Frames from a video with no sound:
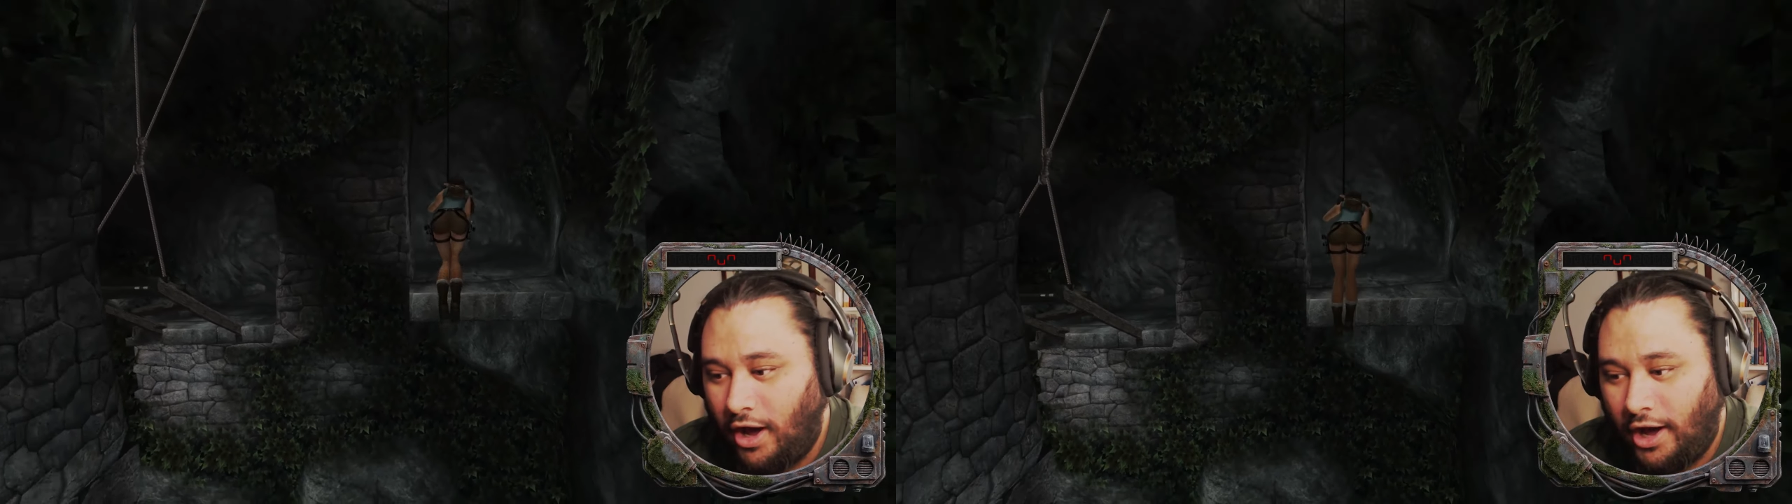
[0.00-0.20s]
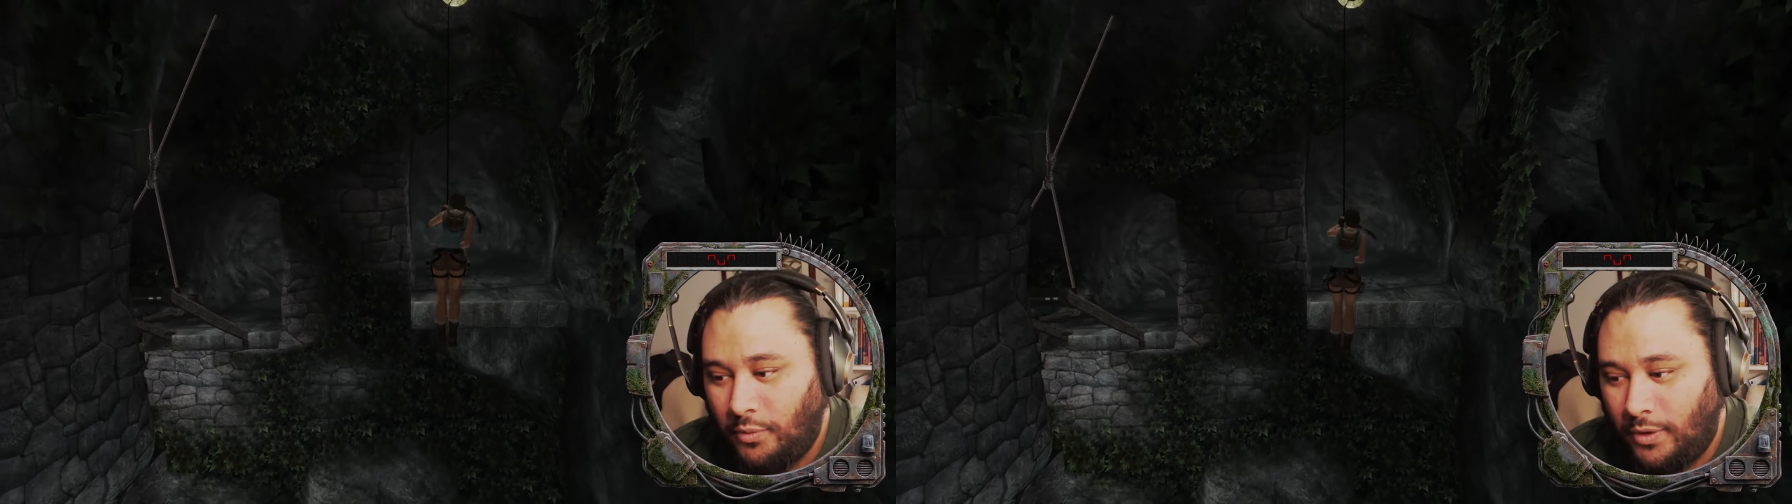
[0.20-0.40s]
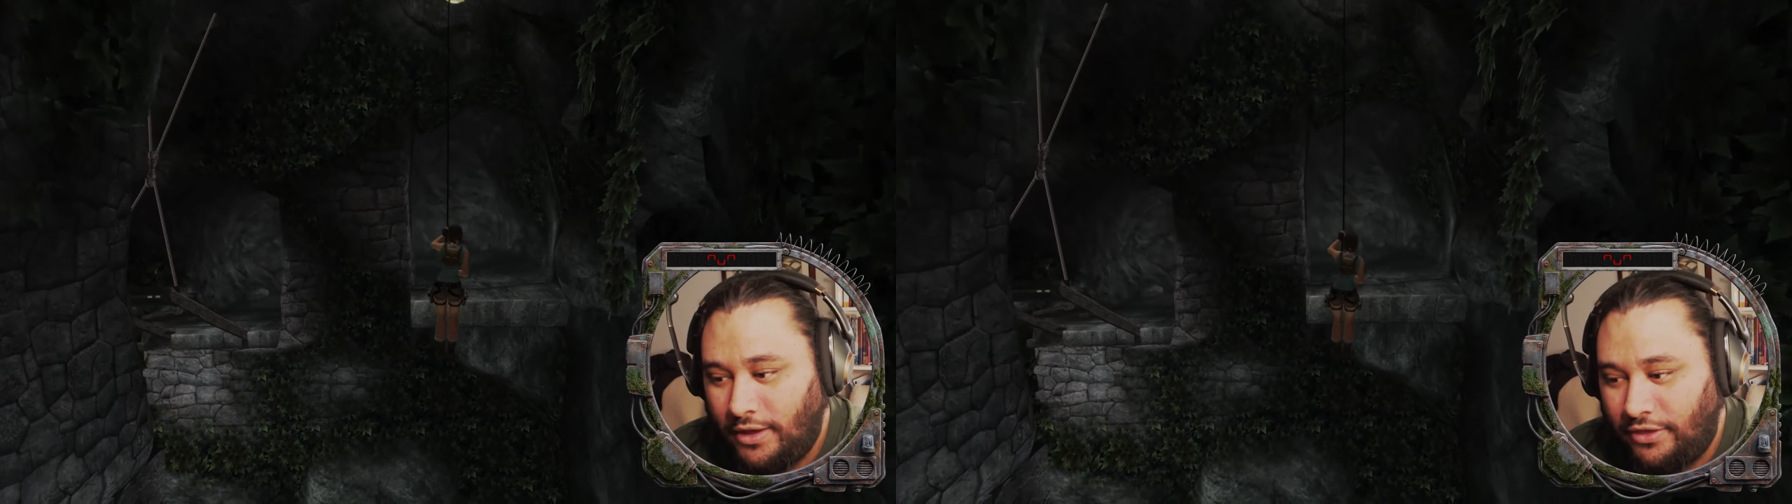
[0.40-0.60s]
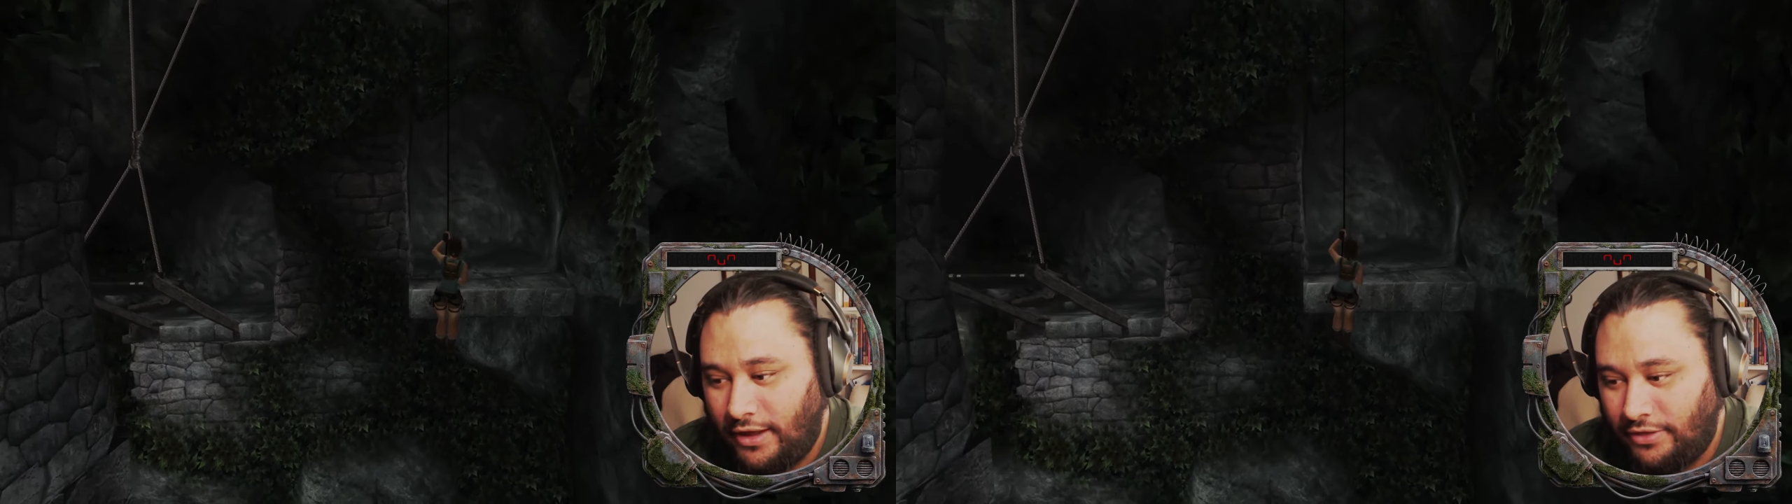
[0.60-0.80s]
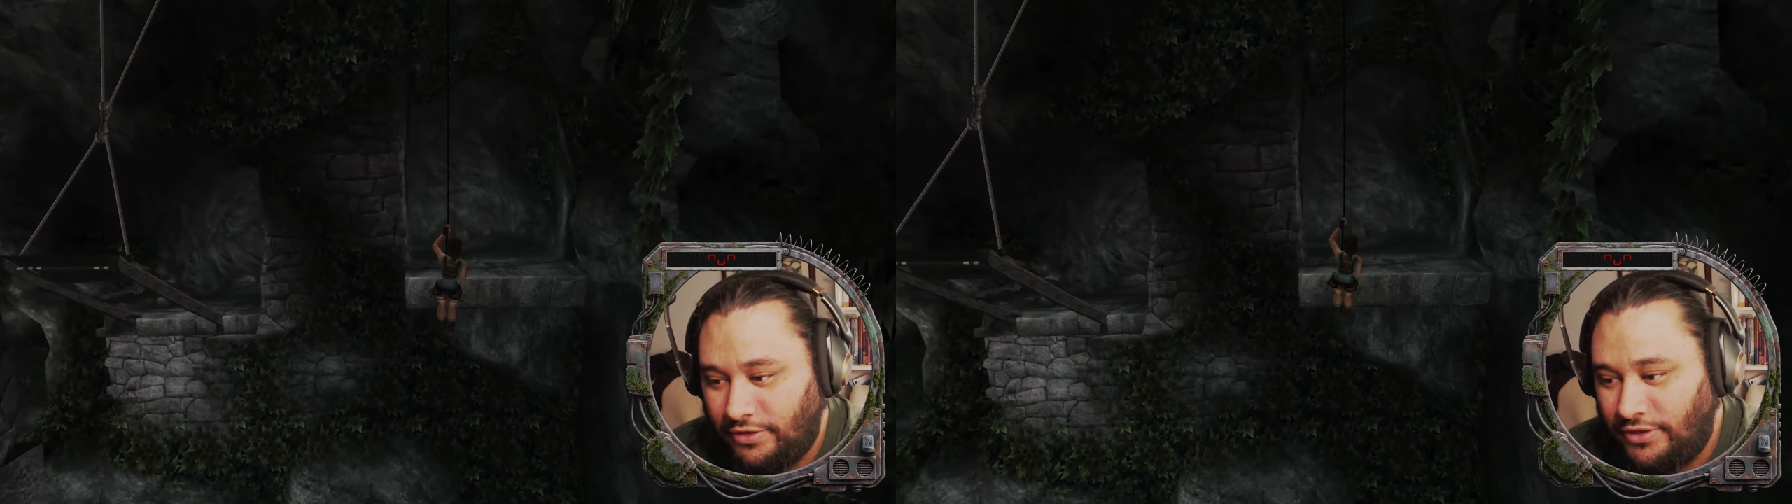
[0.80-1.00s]
hardware
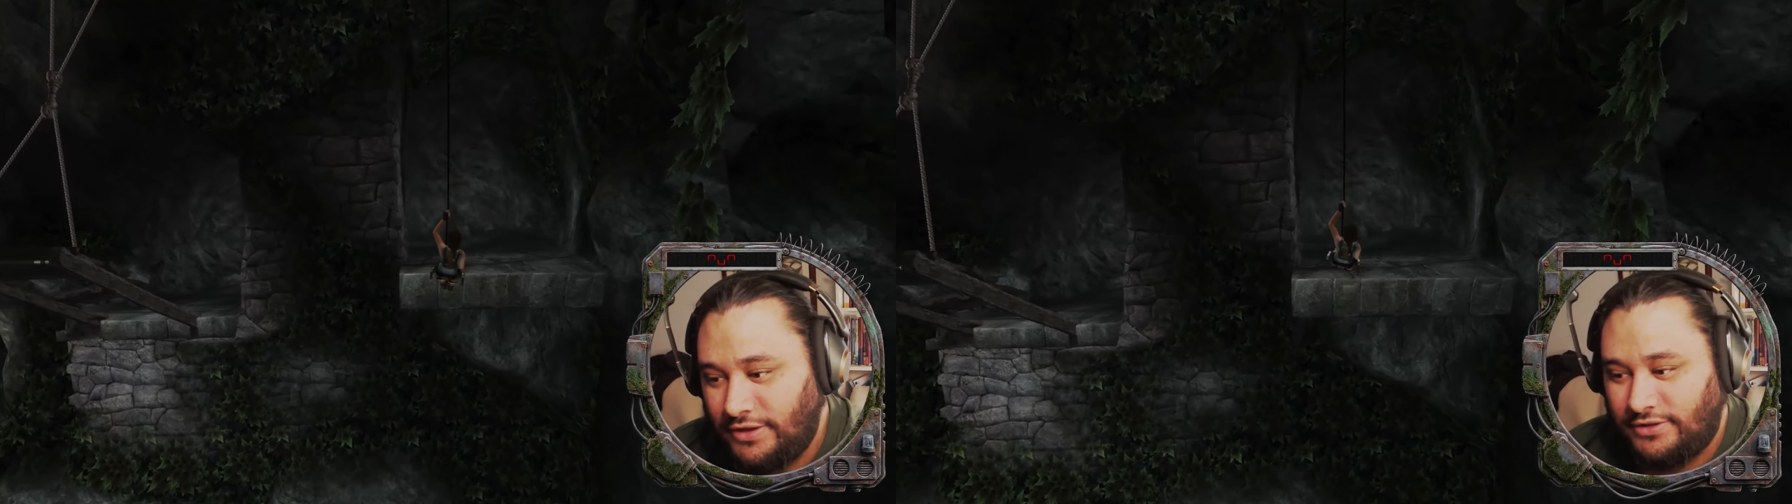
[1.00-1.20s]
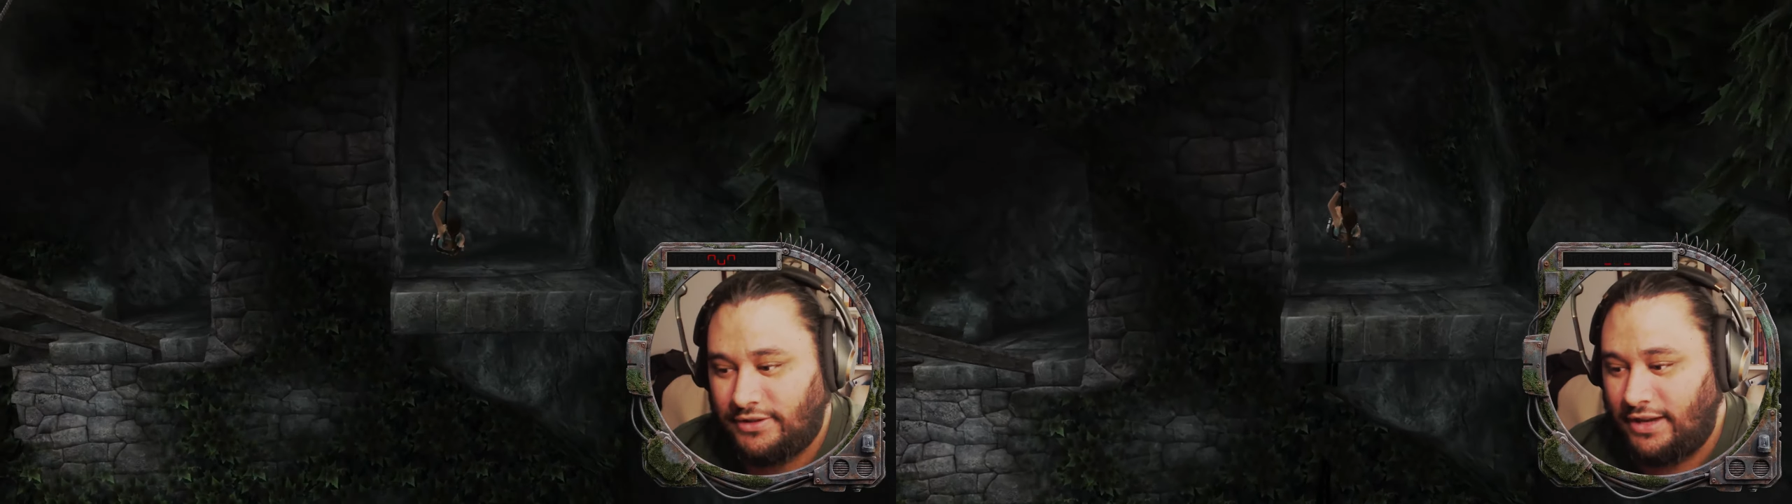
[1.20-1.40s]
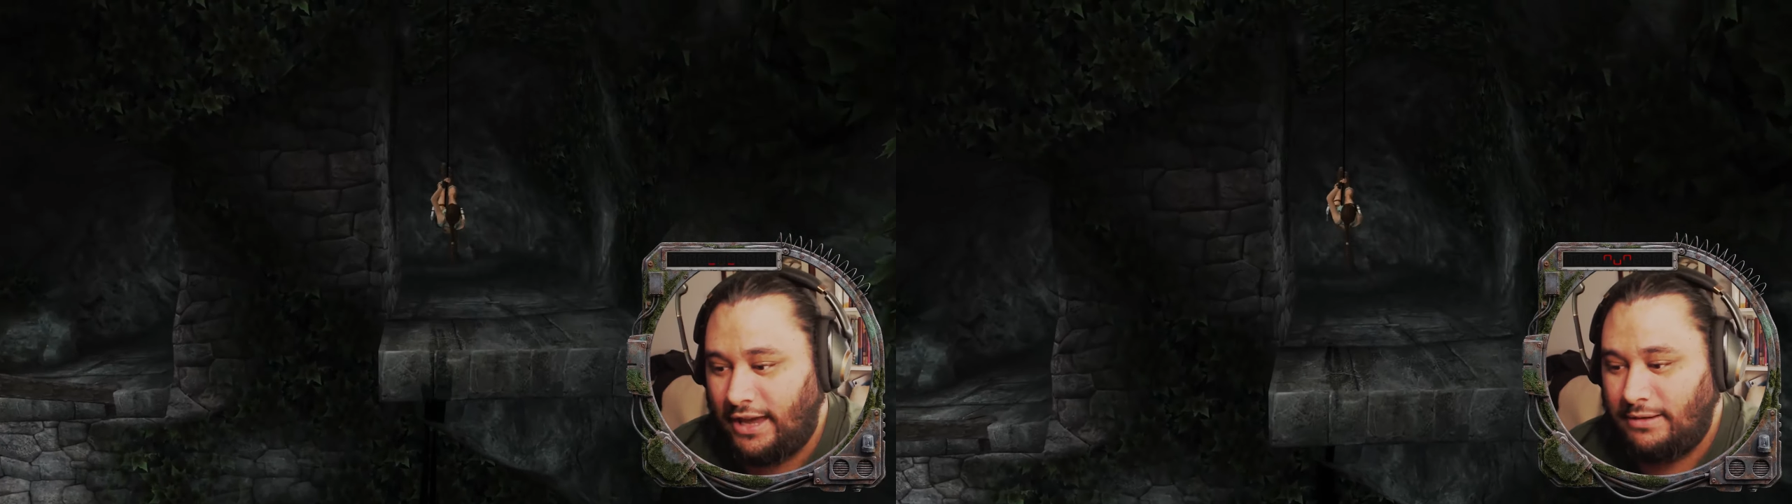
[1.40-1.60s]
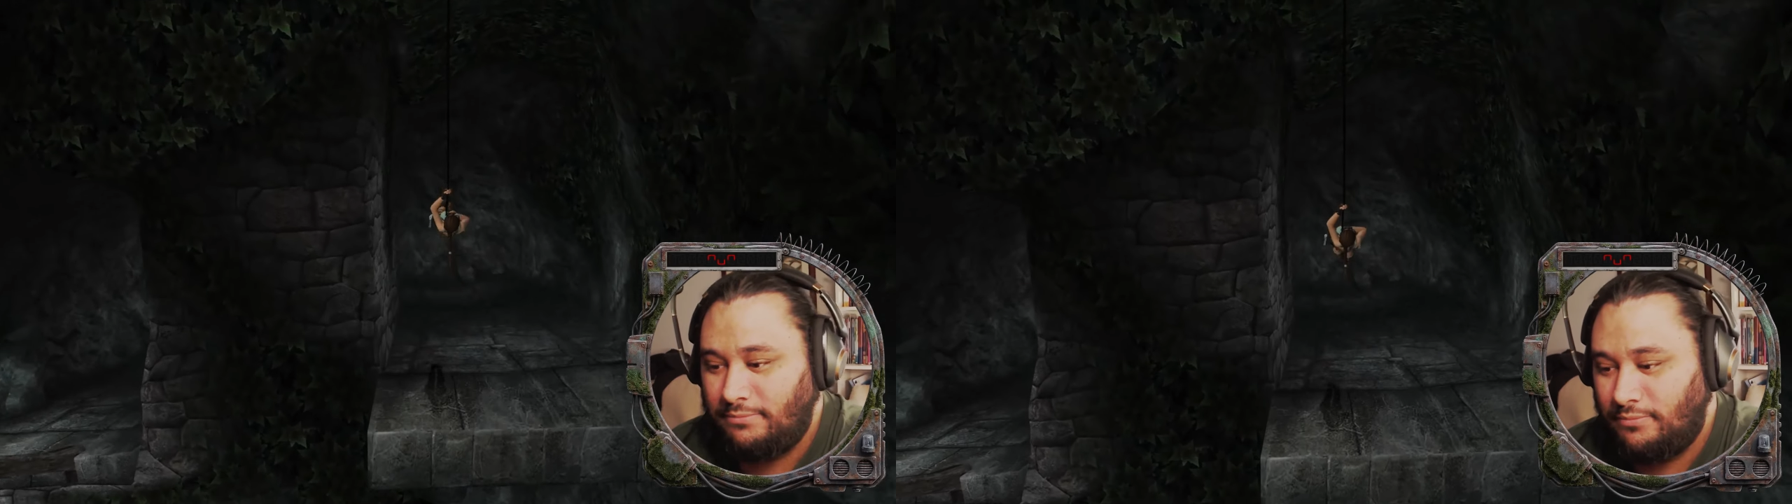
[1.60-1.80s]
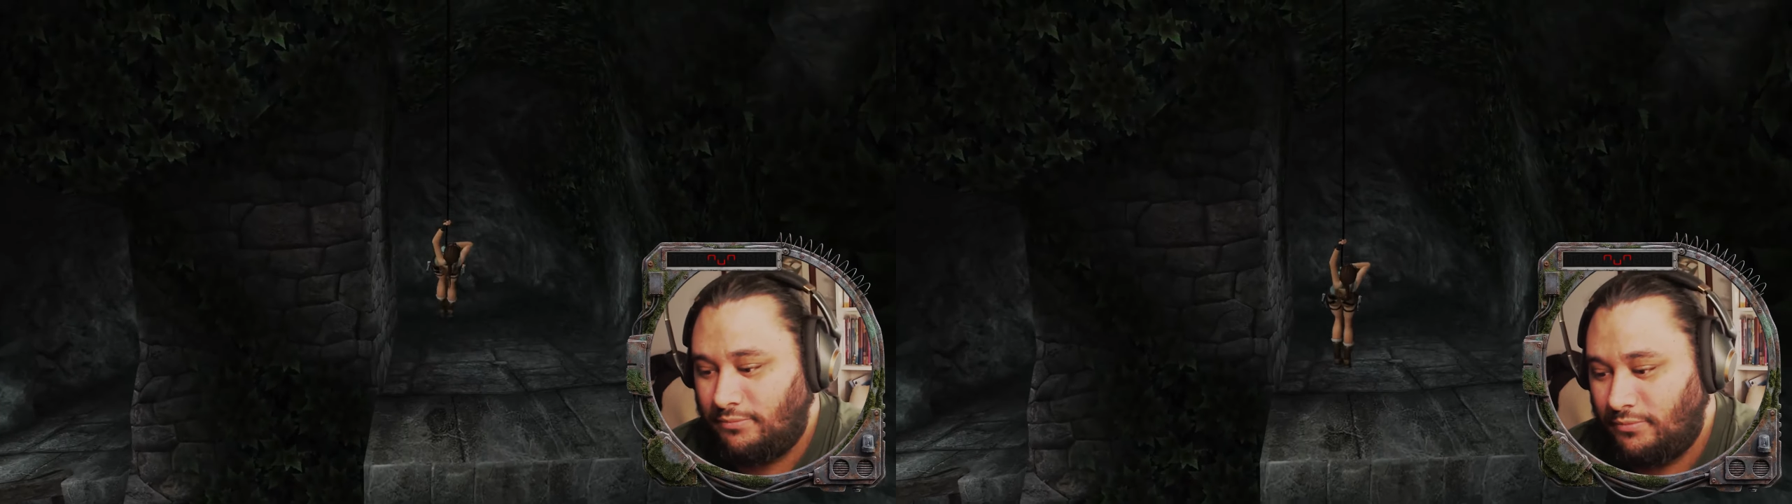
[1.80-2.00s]
that this
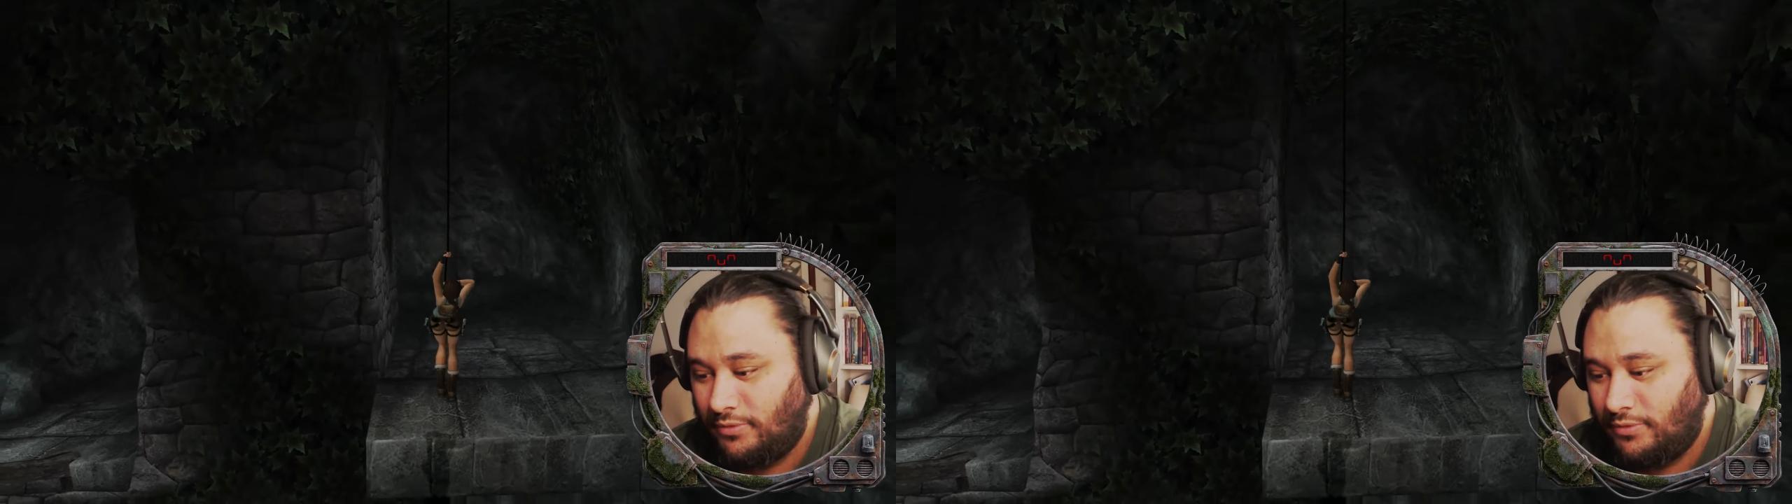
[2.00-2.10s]
game